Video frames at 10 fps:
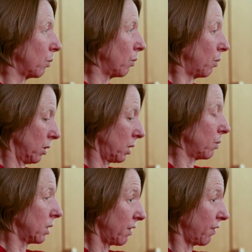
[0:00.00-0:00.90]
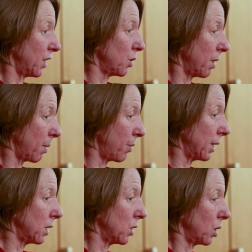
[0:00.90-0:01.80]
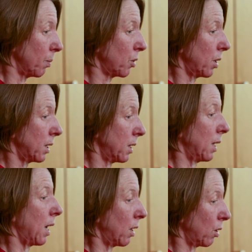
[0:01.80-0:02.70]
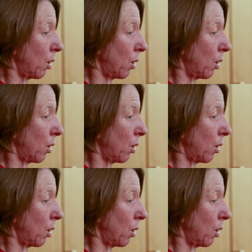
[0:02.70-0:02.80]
once I'd finished my apprenticeship, creating that